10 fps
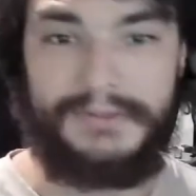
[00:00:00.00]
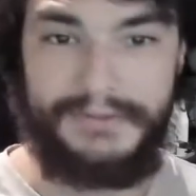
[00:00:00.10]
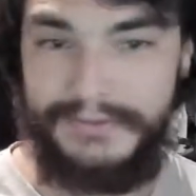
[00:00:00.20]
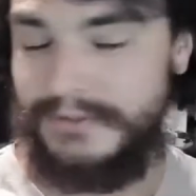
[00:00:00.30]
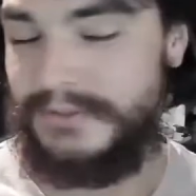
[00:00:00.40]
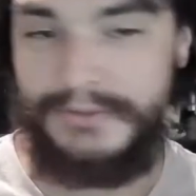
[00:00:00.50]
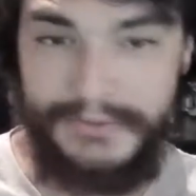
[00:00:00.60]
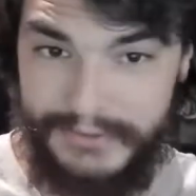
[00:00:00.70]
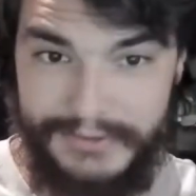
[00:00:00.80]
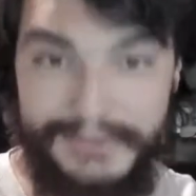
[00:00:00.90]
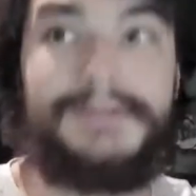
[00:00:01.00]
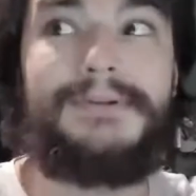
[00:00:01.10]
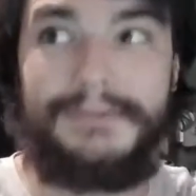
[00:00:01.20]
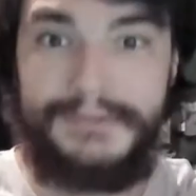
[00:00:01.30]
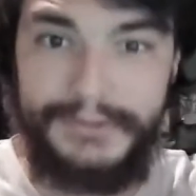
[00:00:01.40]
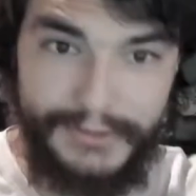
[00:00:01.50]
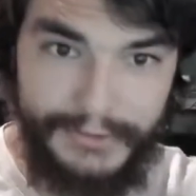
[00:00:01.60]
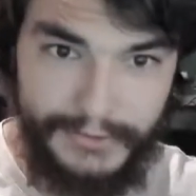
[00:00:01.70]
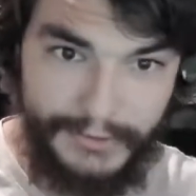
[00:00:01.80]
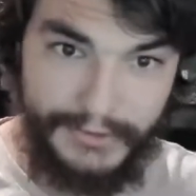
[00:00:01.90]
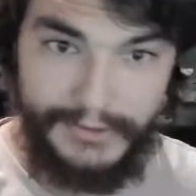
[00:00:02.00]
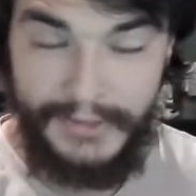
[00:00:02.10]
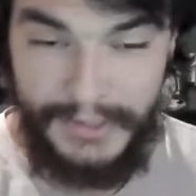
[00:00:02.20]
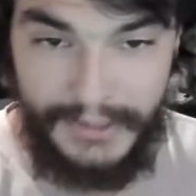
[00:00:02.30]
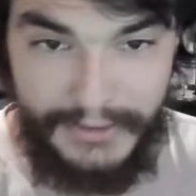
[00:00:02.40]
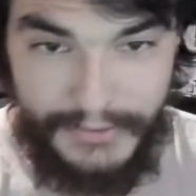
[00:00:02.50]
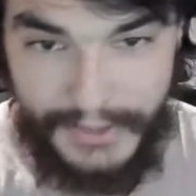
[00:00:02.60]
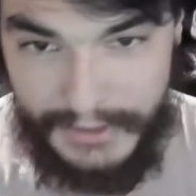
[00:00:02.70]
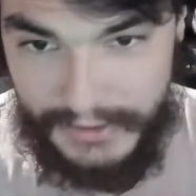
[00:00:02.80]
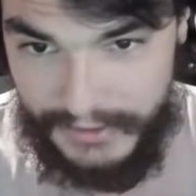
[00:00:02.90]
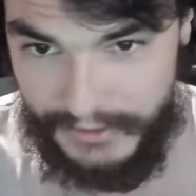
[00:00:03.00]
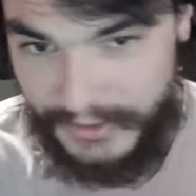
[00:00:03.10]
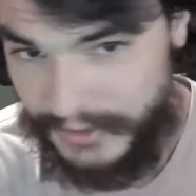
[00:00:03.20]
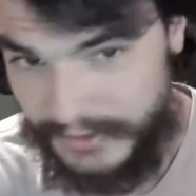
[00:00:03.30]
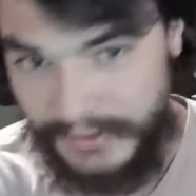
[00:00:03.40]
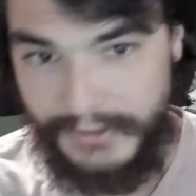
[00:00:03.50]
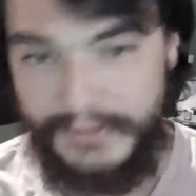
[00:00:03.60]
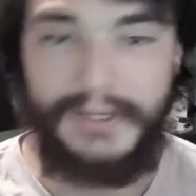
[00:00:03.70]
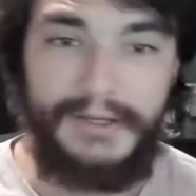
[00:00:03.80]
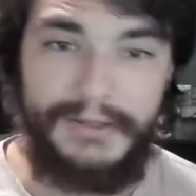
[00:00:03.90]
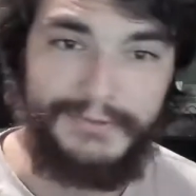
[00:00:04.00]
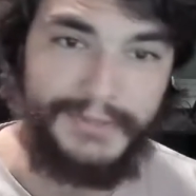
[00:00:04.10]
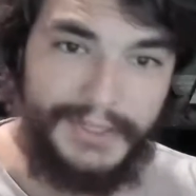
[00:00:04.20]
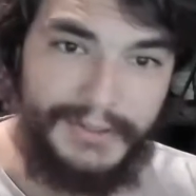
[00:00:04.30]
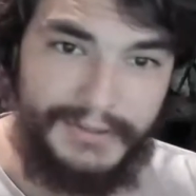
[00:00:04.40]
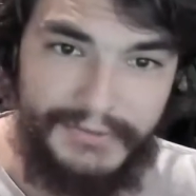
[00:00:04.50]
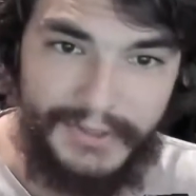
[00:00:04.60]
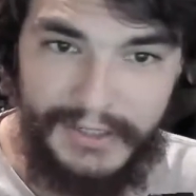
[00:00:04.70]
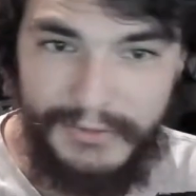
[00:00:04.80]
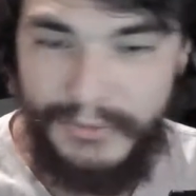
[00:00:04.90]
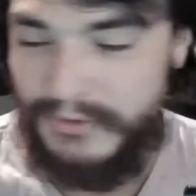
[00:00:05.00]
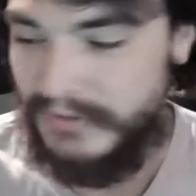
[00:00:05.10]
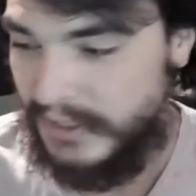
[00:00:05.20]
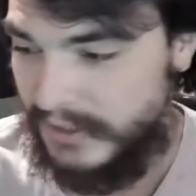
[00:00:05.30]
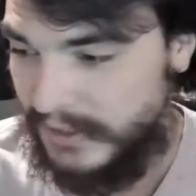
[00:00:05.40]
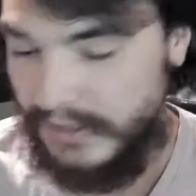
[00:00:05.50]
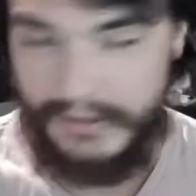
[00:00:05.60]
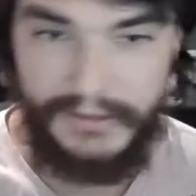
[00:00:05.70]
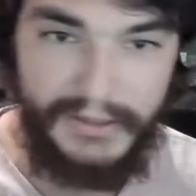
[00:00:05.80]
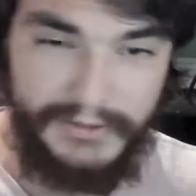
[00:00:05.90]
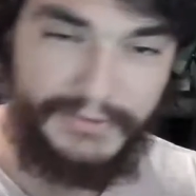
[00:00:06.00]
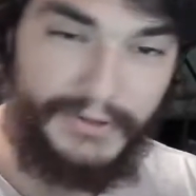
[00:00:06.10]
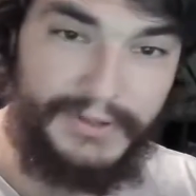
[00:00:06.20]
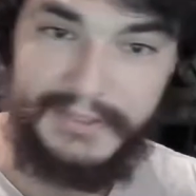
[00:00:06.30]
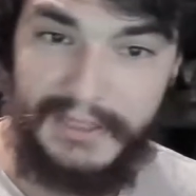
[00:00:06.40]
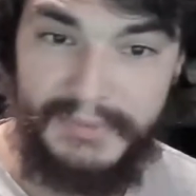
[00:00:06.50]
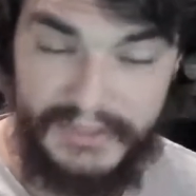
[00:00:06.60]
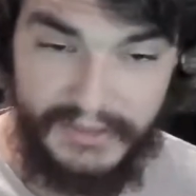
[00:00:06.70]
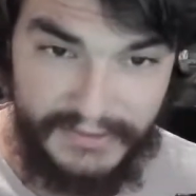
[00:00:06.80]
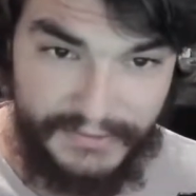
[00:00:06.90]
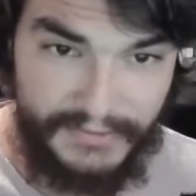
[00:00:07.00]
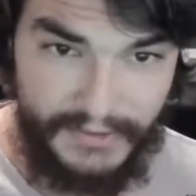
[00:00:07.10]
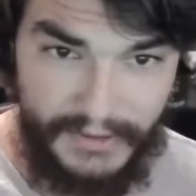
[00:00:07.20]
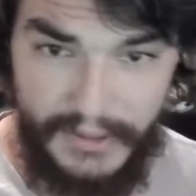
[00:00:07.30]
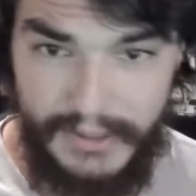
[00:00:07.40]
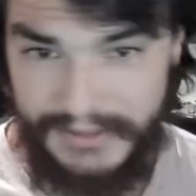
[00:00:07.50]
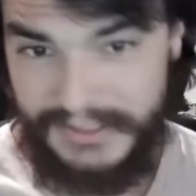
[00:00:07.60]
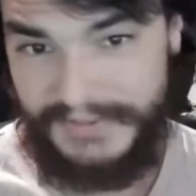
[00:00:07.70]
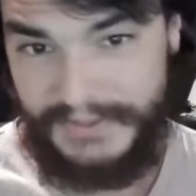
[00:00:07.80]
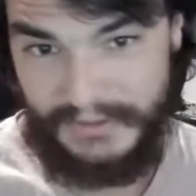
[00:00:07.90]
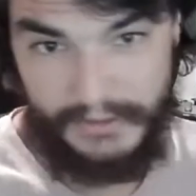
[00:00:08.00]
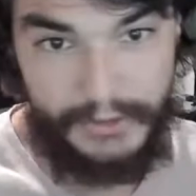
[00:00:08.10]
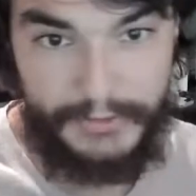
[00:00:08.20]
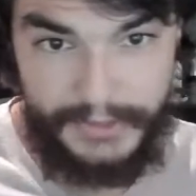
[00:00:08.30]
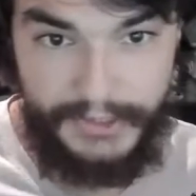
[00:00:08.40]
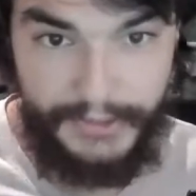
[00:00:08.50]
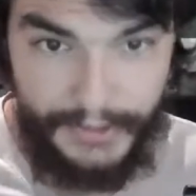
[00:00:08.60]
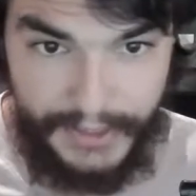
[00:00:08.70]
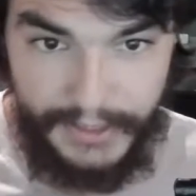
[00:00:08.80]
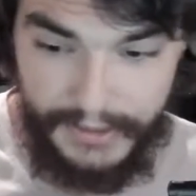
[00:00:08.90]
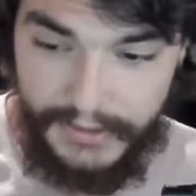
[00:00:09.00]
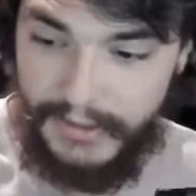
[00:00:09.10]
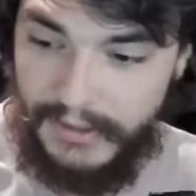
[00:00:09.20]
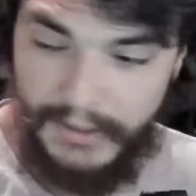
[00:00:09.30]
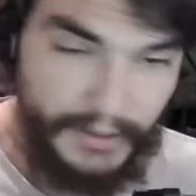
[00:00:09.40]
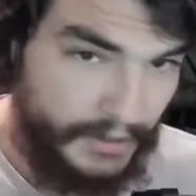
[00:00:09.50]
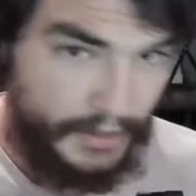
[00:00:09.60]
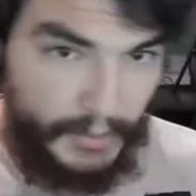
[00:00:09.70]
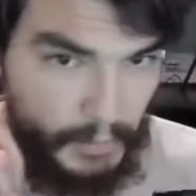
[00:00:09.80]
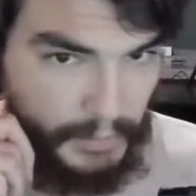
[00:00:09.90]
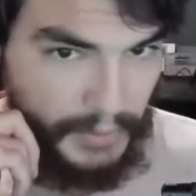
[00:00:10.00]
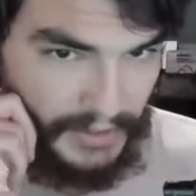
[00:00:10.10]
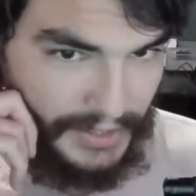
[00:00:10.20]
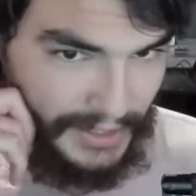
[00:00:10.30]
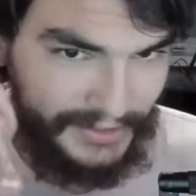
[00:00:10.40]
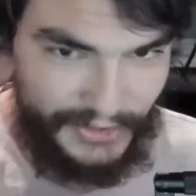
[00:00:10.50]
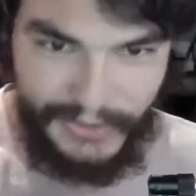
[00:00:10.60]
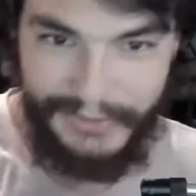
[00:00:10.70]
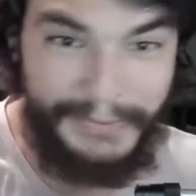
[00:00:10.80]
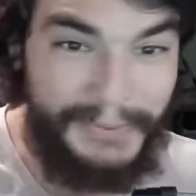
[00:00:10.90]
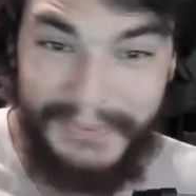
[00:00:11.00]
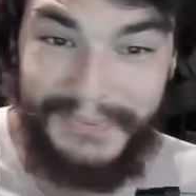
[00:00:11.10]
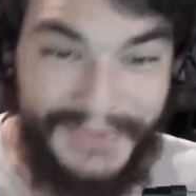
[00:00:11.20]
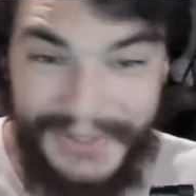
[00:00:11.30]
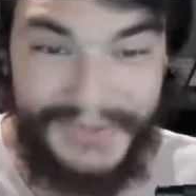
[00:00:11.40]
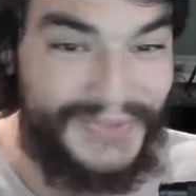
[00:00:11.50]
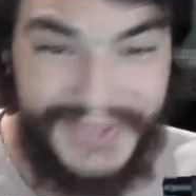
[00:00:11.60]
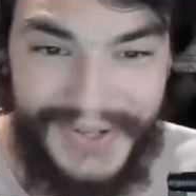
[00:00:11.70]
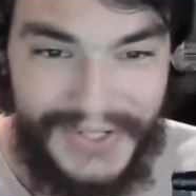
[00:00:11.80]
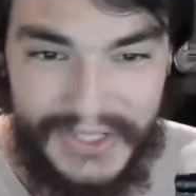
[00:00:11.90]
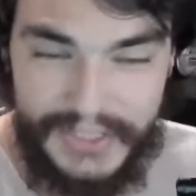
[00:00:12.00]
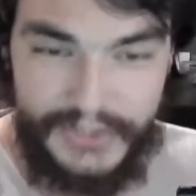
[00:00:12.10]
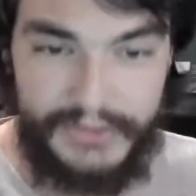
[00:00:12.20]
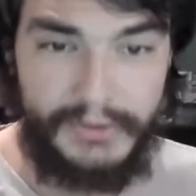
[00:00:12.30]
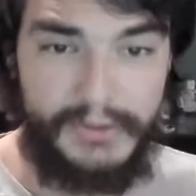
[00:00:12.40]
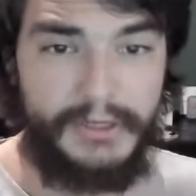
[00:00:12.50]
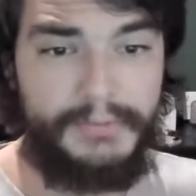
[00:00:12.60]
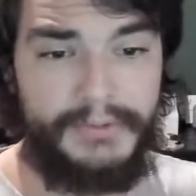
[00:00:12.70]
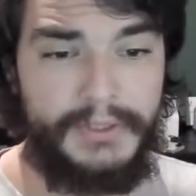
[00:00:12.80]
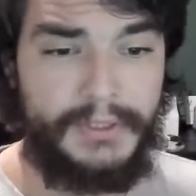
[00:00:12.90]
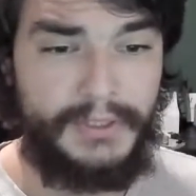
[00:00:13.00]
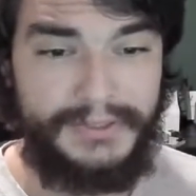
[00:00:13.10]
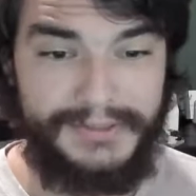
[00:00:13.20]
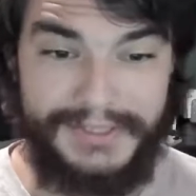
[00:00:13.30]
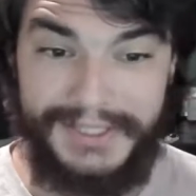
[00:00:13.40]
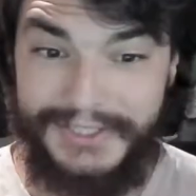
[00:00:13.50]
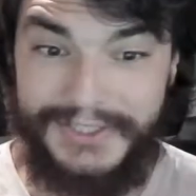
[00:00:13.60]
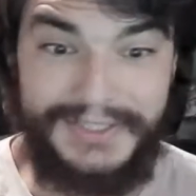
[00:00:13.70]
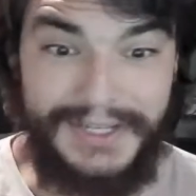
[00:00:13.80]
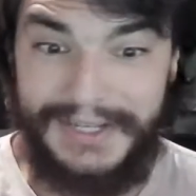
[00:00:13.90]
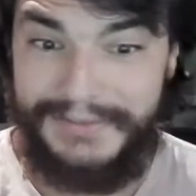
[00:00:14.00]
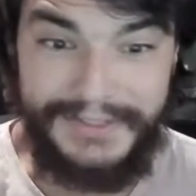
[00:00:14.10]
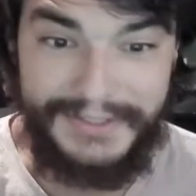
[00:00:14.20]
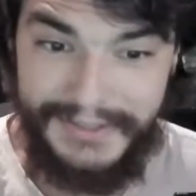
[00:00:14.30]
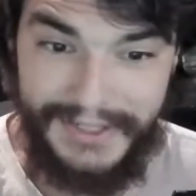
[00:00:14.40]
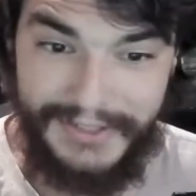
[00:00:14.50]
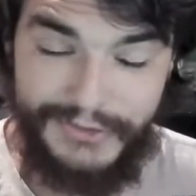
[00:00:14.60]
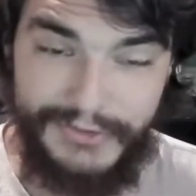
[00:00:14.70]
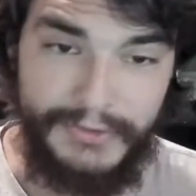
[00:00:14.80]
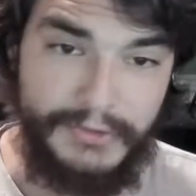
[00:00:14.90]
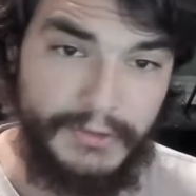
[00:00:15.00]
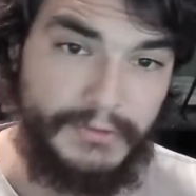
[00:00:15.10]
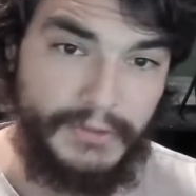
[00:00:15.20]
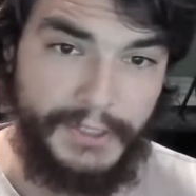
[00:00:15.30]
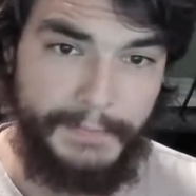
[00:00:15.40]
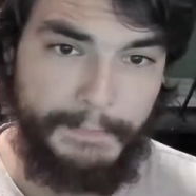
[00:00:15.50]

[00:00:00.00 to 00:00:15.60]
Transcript: The earth is a school, right? You're here to learn how to forgive or how to move on, how to love, all that type of stuff. The stuff that you learn when you're a kid, but you kind of just disregard as you grow up. Like, that shit's obviously not true, right?